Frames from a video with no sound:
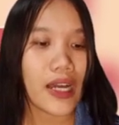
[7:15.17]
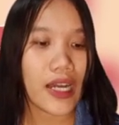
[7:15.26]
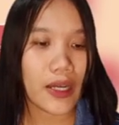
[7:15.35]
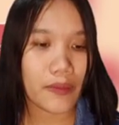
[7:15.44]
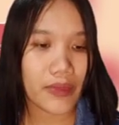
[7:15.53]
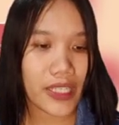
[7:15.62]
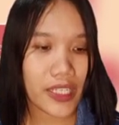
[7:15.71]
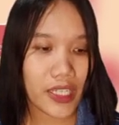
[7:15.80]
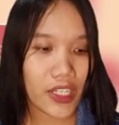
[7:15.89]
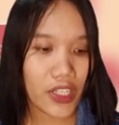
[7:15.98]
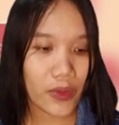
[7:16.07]
um,
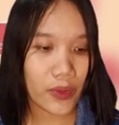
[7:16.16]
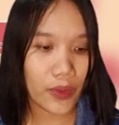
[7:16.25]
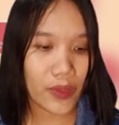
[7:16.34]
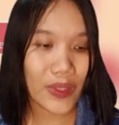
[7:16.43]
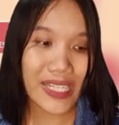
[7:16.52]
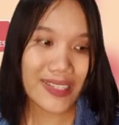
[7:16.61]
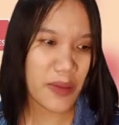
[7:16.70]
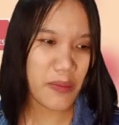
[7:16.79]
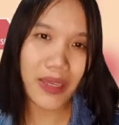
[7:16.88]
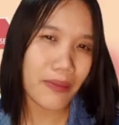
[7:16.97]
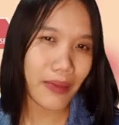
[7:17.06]
here, what is a
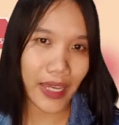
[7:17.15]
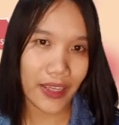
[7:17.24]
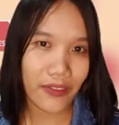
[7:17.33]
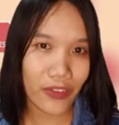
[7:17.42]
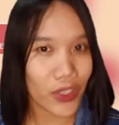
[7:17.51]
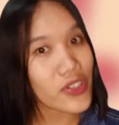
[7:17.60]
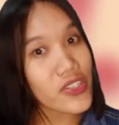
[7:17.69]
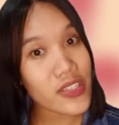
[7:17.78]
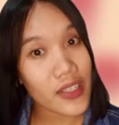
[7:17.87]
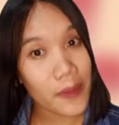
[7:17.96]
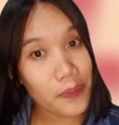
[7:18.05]
BMI
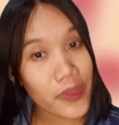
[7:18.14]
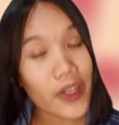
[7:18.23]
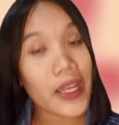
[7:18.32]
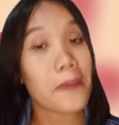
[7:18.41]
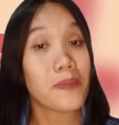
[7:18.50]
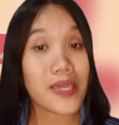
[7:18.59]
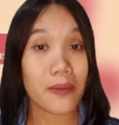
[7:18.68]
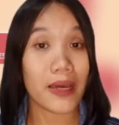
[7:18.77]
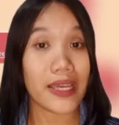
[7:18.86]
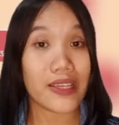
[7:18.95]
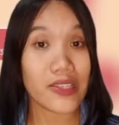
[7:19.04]
first? Okay,
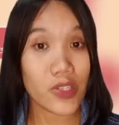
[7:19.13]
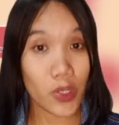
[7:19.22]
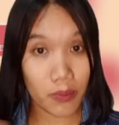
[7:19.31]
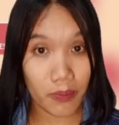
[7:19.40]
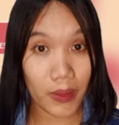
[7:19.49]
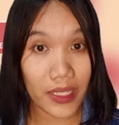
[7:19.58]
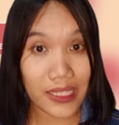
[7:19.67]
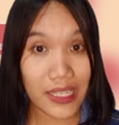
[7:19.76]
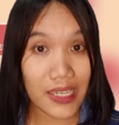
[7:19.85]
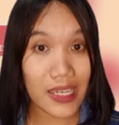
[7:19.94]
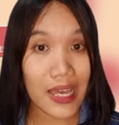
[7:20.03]
BMI is your
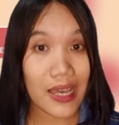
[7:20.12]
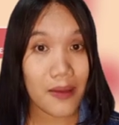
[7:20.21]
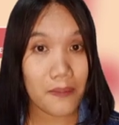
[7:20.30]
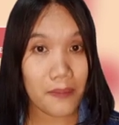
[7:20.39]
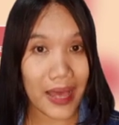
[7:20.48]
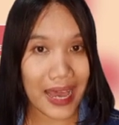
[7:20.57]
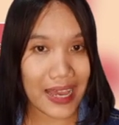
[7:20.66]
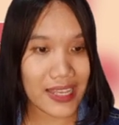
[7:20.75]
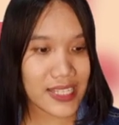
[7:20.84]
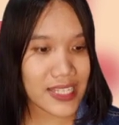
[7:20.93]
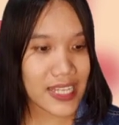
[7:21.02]
body
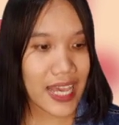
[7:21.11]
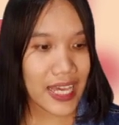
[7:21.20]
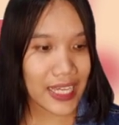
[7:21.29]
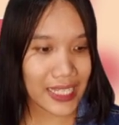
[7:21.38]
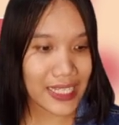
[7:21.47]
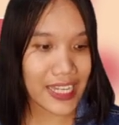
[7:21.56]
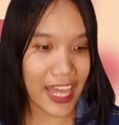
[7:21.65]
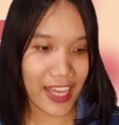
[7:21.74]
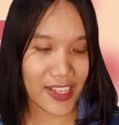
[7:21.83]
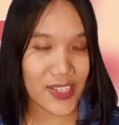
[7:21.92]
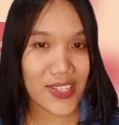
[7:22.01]
mass
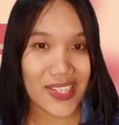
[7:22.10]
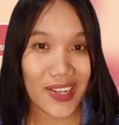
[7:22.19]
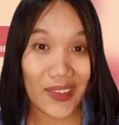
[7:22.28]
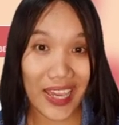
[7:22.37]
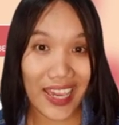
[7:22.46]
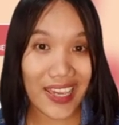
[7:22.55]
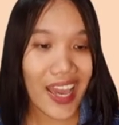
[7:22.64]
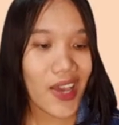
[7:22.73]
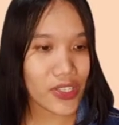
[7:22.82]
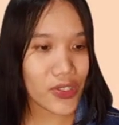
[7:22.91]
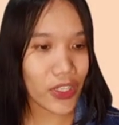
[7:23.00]
index. Okay,
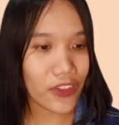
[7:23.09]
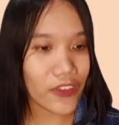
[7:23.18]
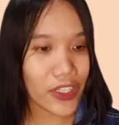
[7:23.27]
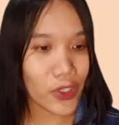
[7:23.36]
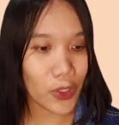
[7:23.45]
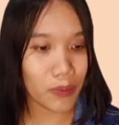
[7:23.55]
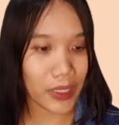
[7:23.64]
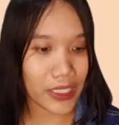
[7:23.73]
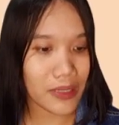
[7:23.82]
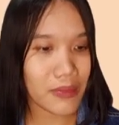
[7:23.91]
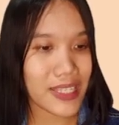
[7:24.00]
solving your
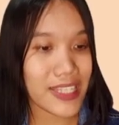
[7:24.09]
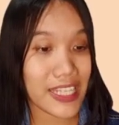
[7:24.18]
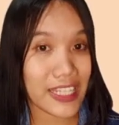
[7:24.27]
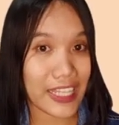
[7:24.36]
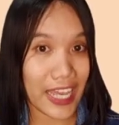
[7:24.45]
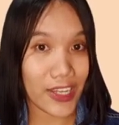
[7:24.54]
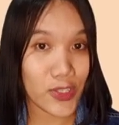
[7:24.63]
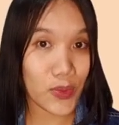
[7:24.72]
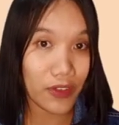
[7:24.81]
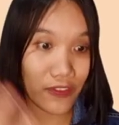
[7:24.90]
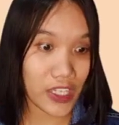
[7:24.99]
body mass index,
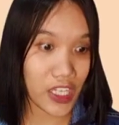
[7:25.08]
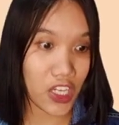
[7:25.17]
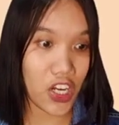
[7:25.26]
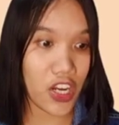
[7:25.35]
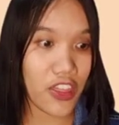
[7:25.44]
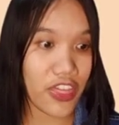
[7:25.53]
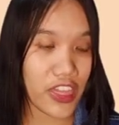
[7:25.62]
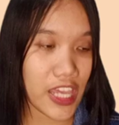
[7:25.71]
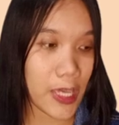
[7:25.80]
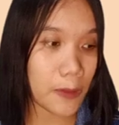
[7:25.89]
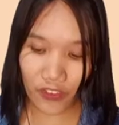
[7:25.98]
we have here
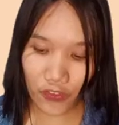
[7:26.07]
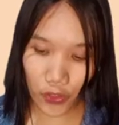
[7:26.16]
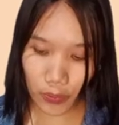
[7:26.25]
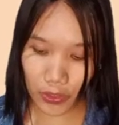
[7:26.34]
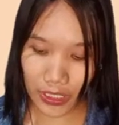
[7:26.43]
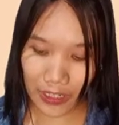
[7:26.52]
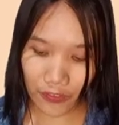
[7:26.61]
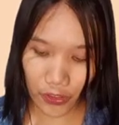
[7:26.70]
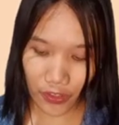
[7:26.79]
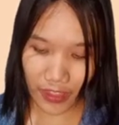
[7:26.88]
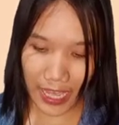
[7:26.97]
the formula
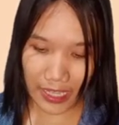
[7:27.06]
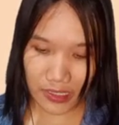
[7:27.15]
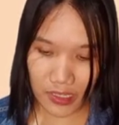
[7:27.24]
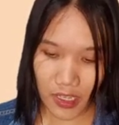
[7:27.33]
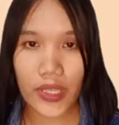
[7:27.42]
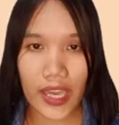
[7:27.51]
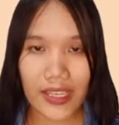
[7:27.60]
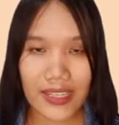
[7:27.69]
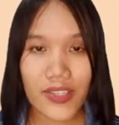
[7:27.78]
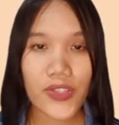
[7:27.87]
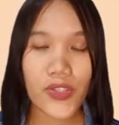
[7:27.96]
for that.
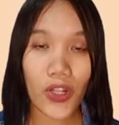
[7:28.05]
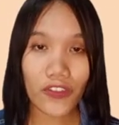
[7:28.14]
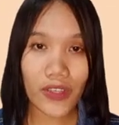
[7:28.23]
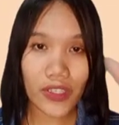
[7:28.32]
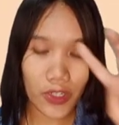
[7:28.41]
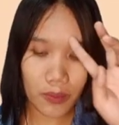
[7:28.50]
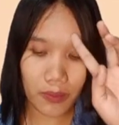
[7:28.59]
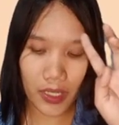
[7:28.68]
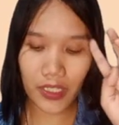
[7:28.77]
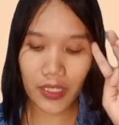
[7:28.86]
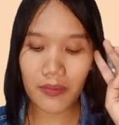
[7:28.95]
Okay, in solving your
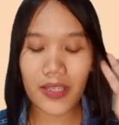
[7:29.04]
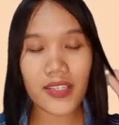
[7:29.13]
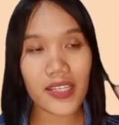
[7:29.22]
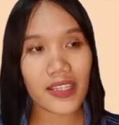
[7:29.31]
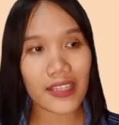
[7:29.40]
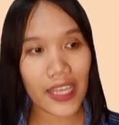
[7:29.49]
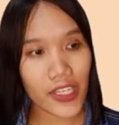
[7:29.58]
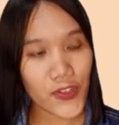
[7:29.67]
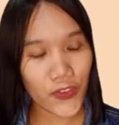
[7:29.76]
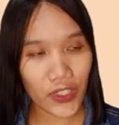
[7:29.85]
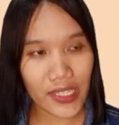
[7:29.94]
body mass
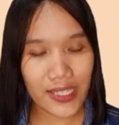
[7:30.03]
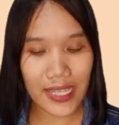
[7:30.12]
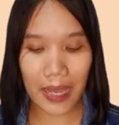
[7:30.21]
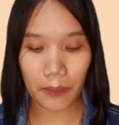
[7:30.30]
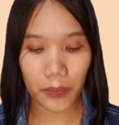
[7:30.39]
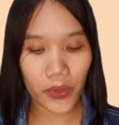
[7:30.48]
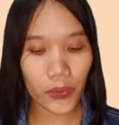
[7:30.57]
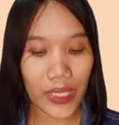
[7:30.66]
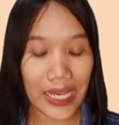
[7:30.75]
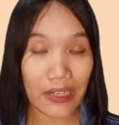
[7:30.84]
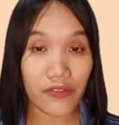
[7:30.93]
index, for example,
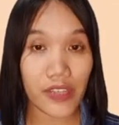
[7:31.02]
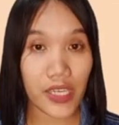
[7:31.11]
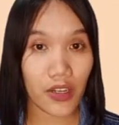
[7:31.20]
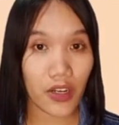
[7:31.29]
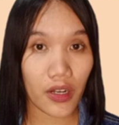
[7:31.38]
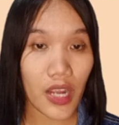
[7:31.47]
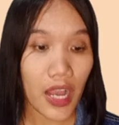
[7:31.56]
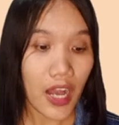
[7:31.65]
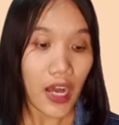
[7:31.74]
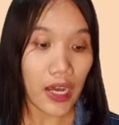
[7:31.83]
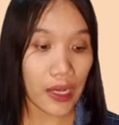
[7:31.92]
we have here
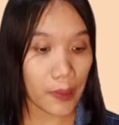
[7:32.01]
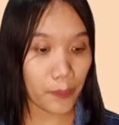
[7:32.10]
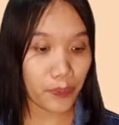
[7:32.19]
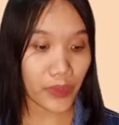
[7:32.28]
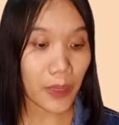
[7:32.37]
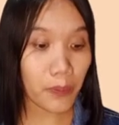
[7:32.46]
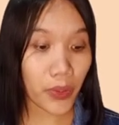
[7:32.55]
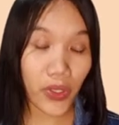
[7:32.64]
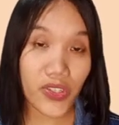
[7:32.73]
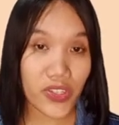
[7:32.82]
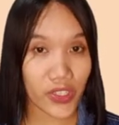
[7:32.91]
um, a
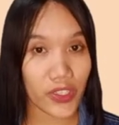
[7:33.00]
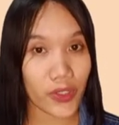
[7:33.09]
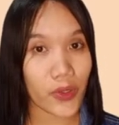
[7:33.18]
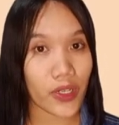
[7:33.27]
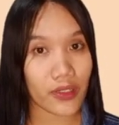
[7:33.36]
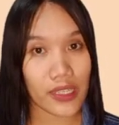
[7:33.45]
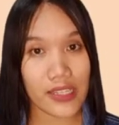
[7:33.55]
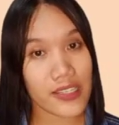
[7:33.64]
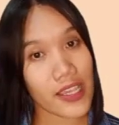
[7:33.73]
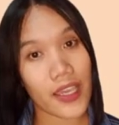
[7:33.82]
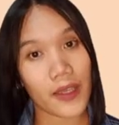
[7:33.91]
person, or let's
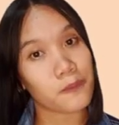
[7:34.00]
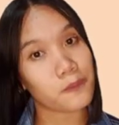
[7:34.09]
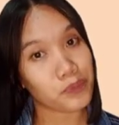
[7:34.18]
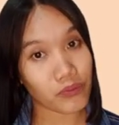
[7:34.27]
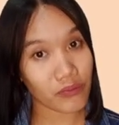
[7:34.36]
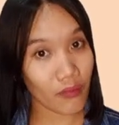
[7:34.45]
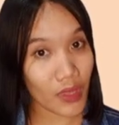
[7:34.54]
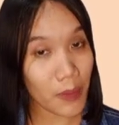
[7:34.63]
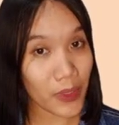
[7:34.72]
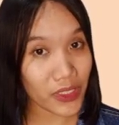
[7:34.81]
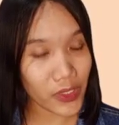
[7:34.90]
say a
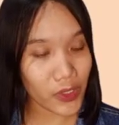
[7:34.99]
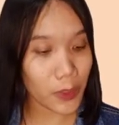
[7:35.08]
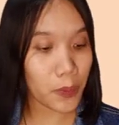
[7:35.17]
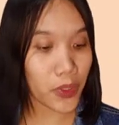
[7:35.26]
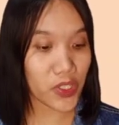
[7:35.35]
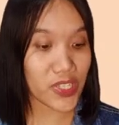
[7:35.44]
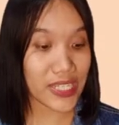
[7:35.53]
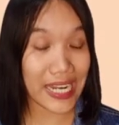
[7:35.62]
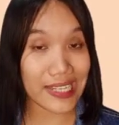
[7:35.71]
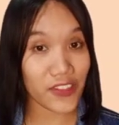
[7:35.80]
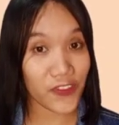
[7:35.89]
particular person
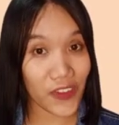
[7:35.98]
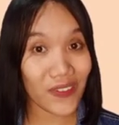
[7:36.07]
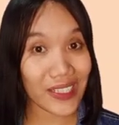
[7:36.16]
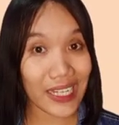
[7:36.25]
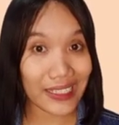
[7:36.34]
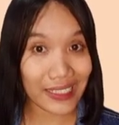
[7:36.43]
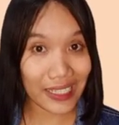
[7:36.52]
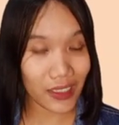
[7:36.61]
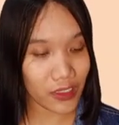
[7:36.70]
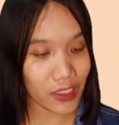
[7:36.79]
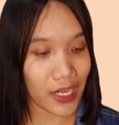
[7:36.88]
has 59
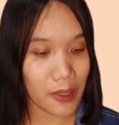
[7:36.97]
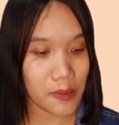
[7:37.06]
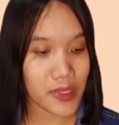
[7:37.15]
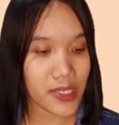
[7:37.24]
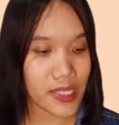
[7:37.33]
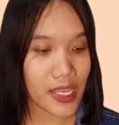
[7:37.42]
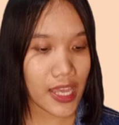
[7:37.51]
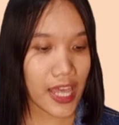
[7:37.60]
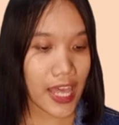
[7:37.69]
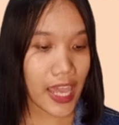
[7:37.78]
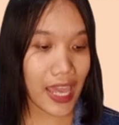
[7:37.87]
kilograms,
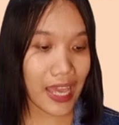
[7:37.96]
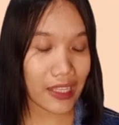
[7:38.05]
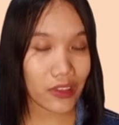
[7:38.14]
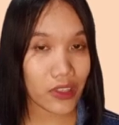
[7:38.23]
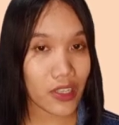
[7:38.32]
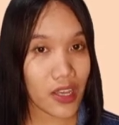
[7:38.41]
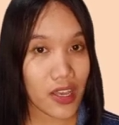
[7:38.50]
and